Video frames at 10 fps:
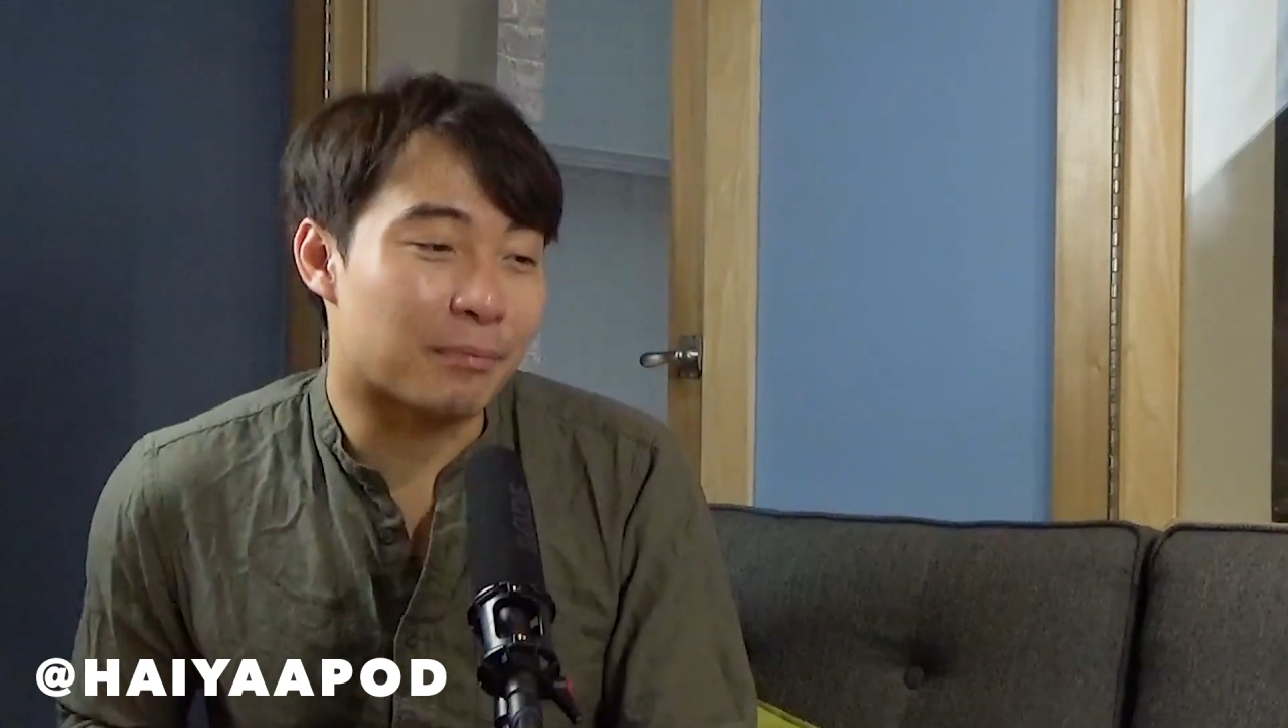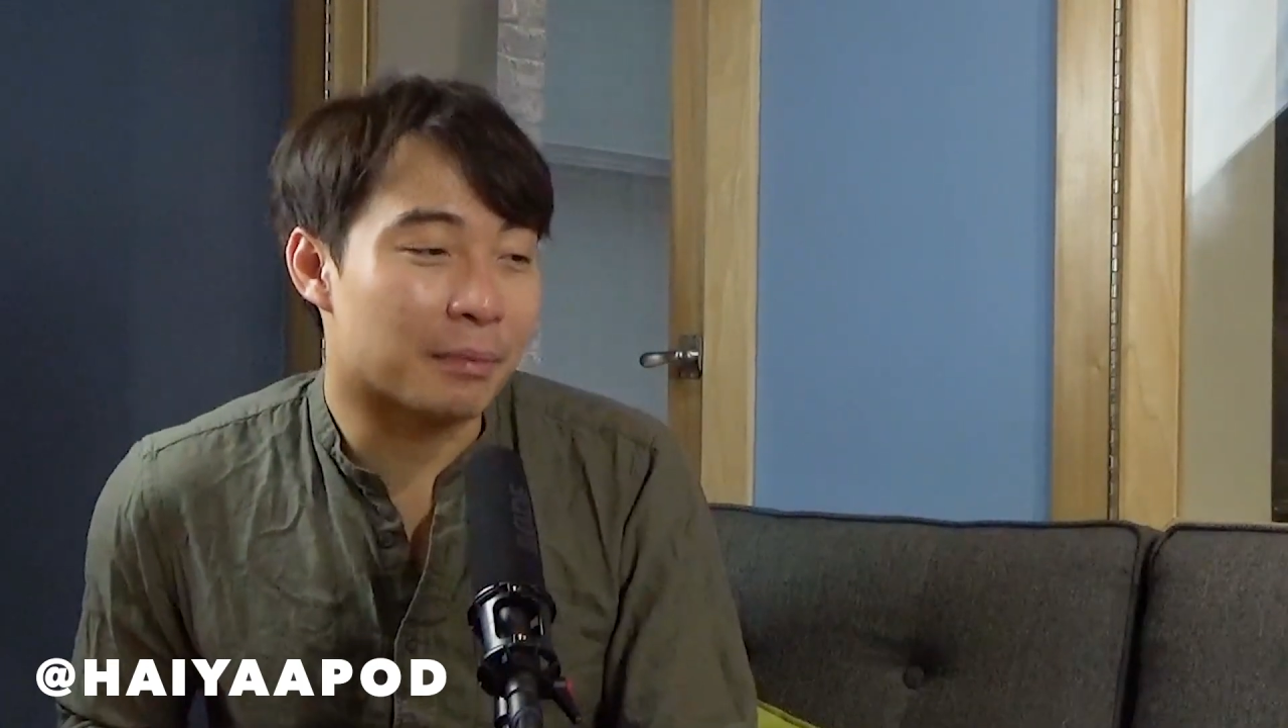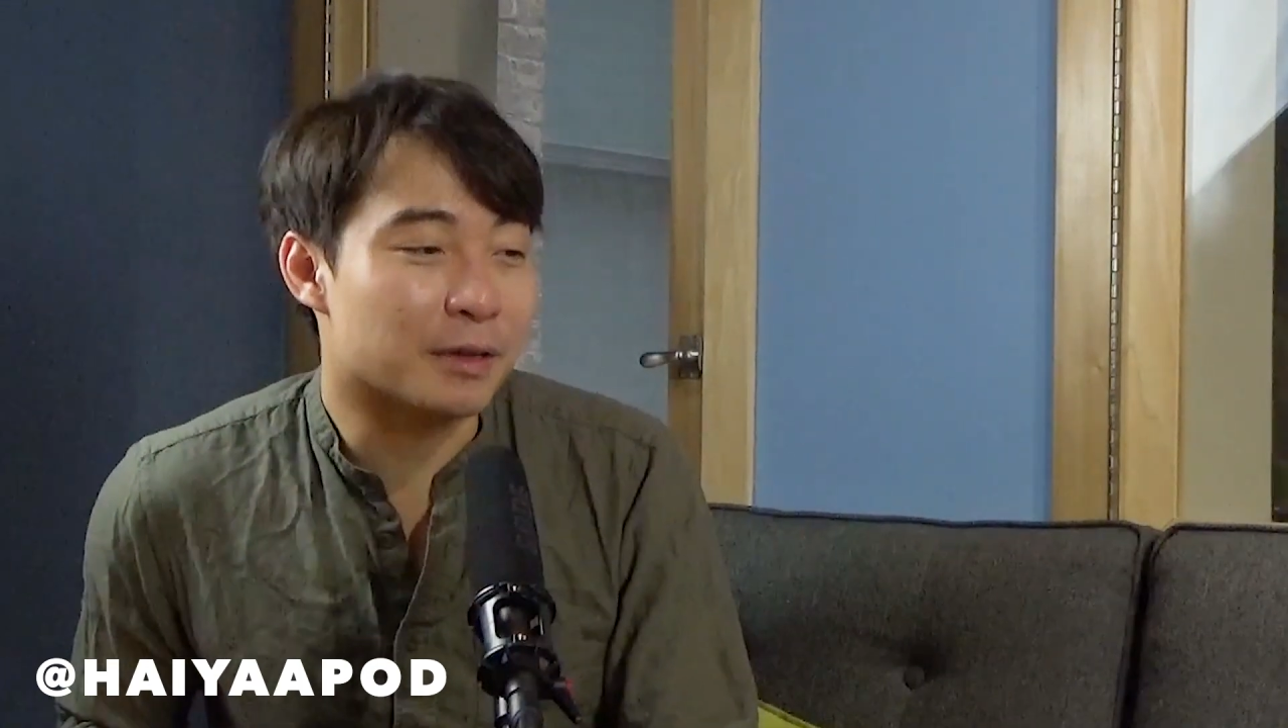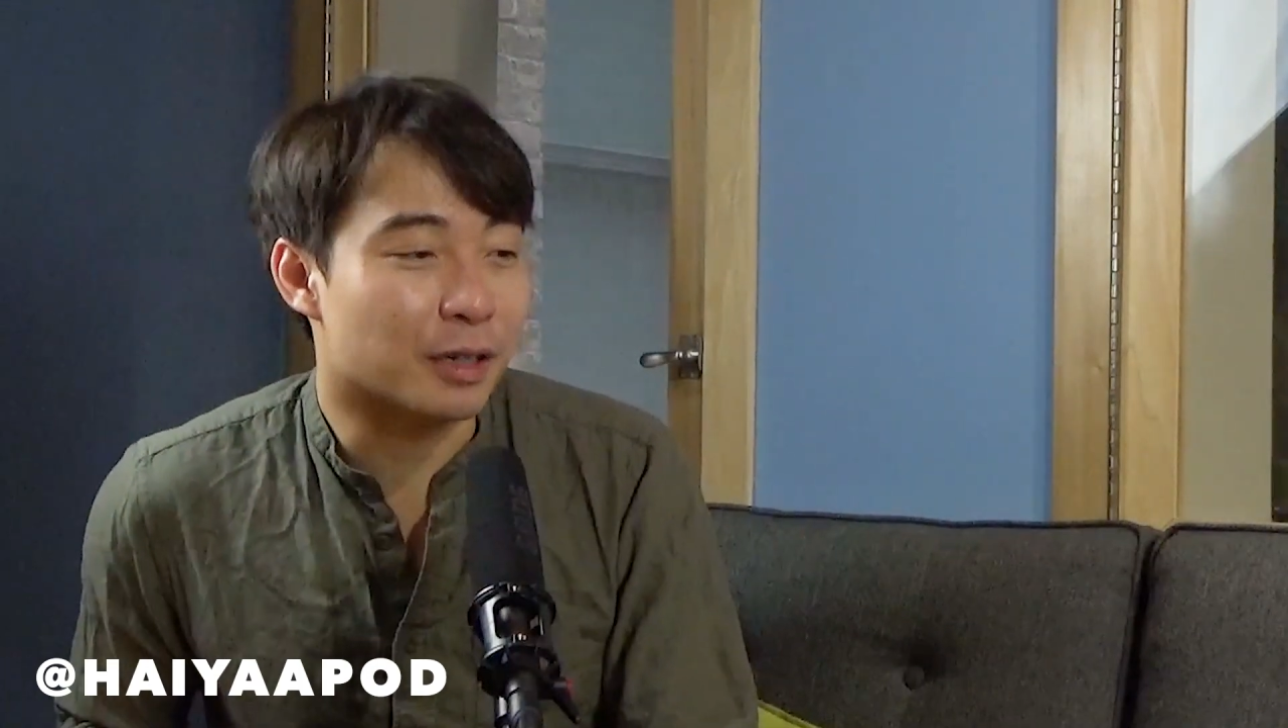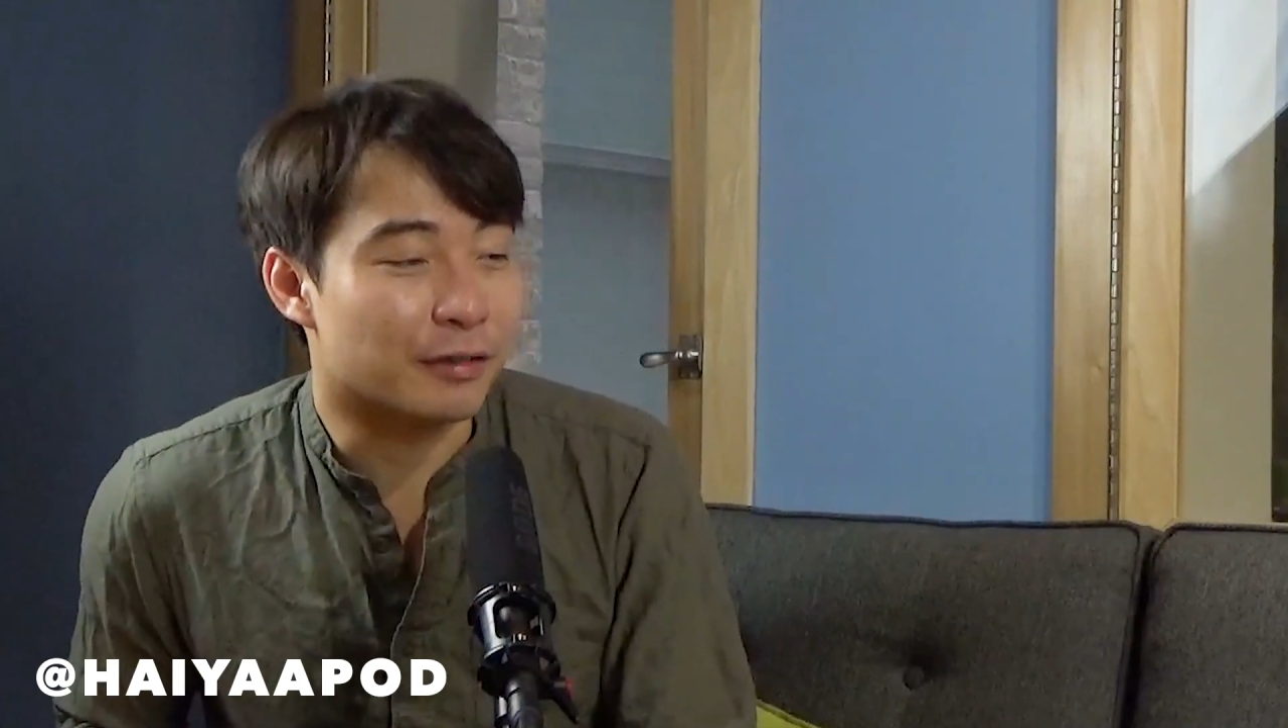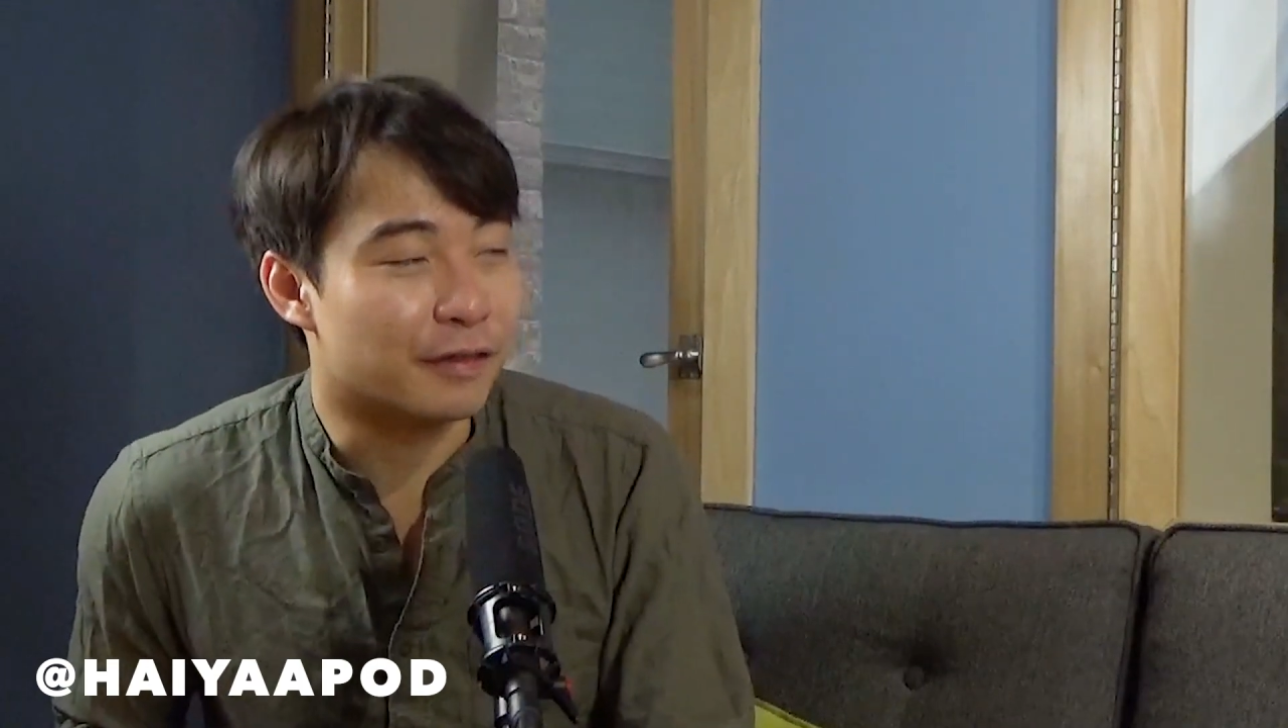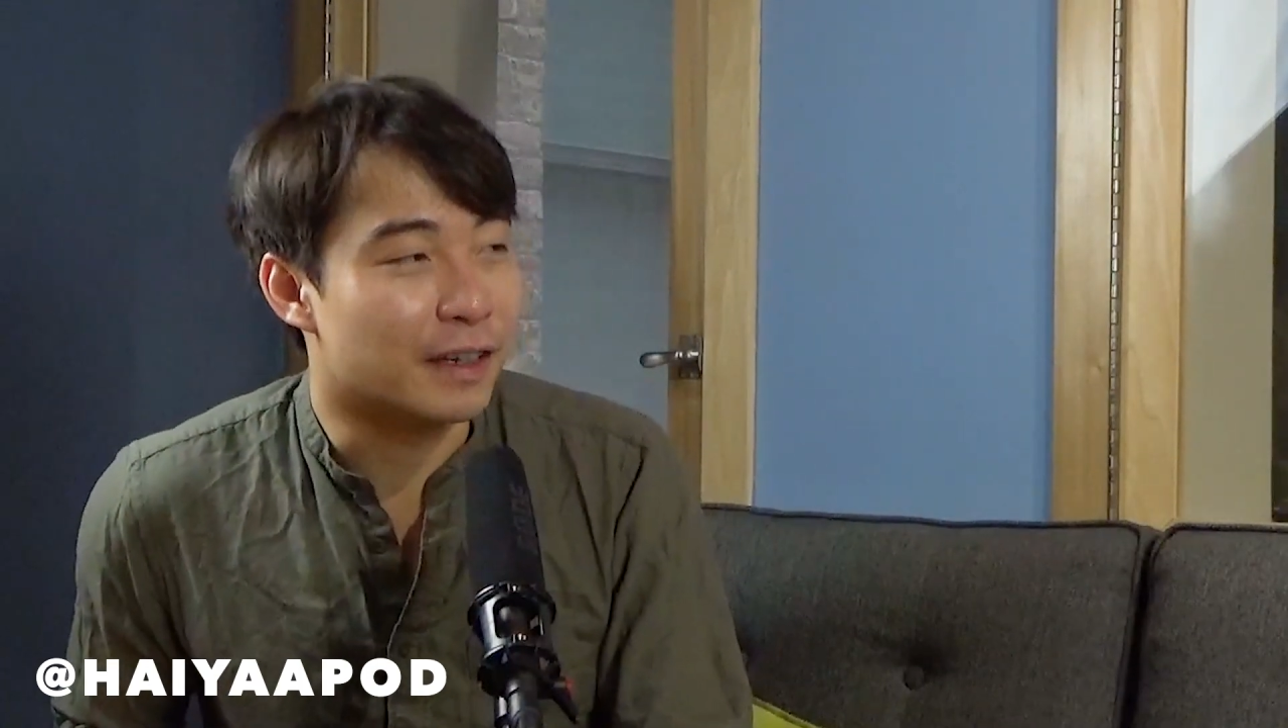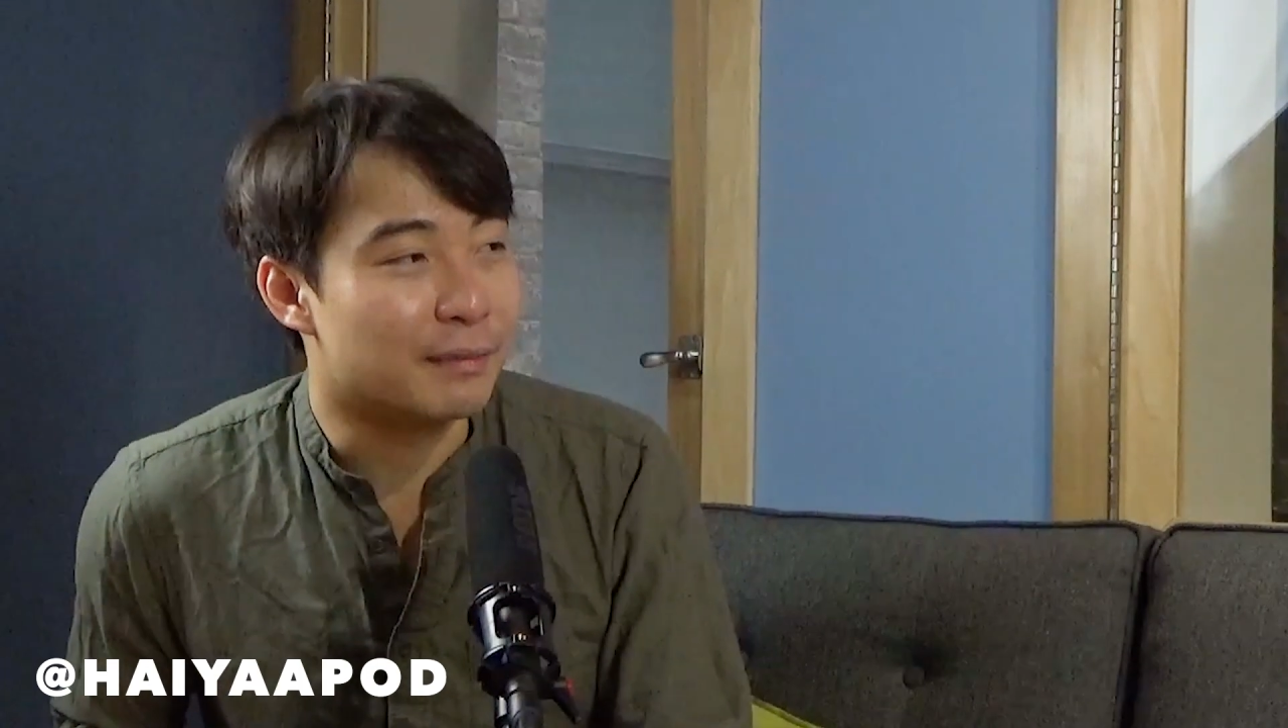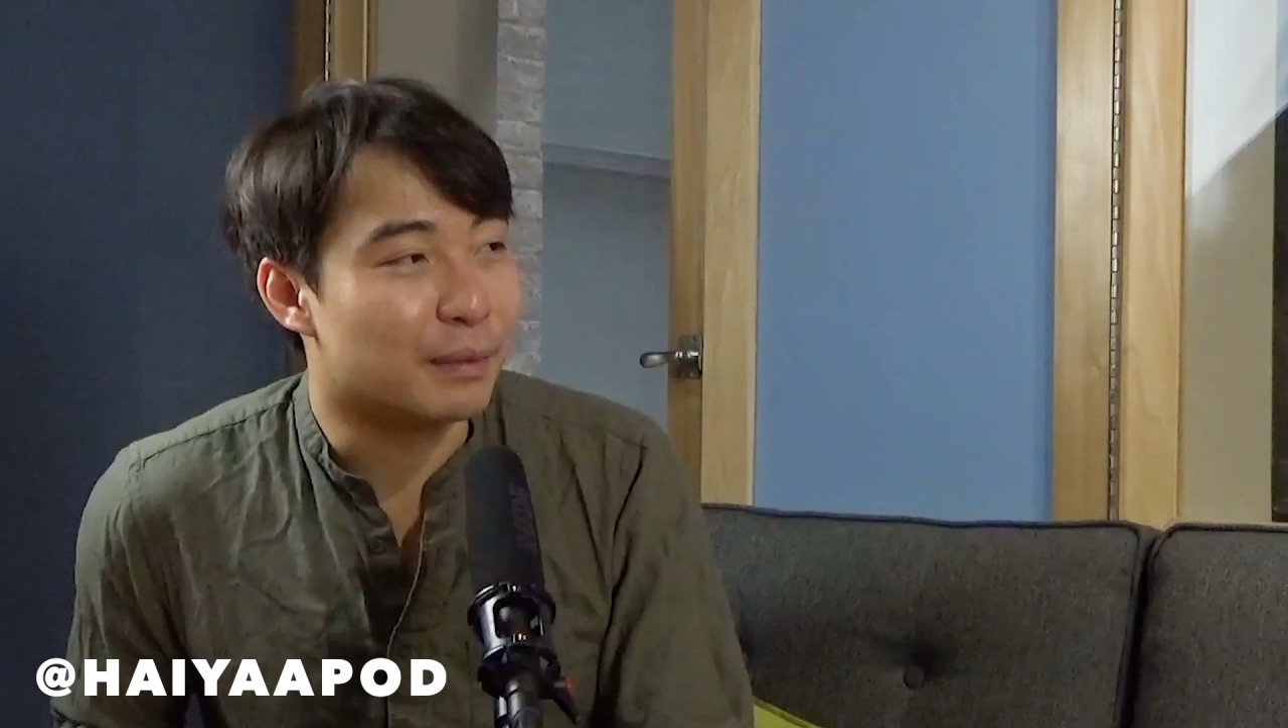I'll probably try to fit